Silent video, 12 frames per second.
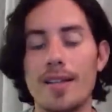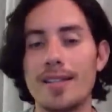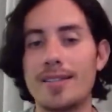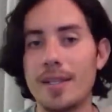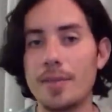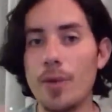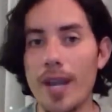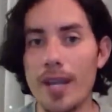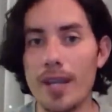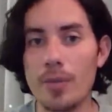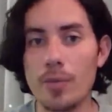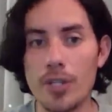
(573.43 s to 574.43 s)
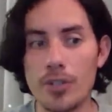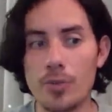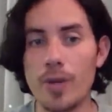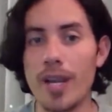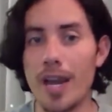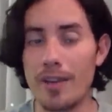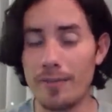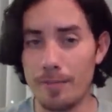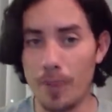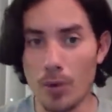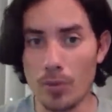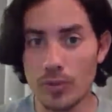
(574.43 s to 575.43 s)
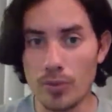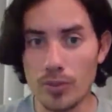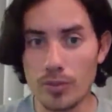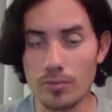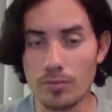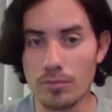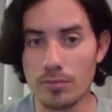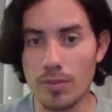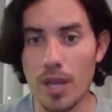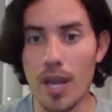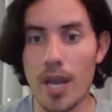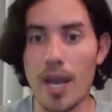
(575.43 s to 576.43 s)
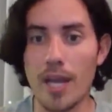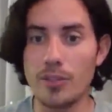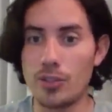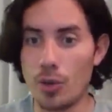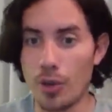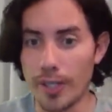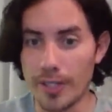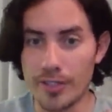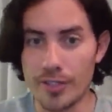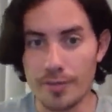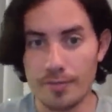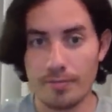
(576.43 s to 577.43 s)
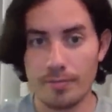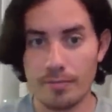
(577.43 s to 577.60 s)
The same way in which we have bones and joints,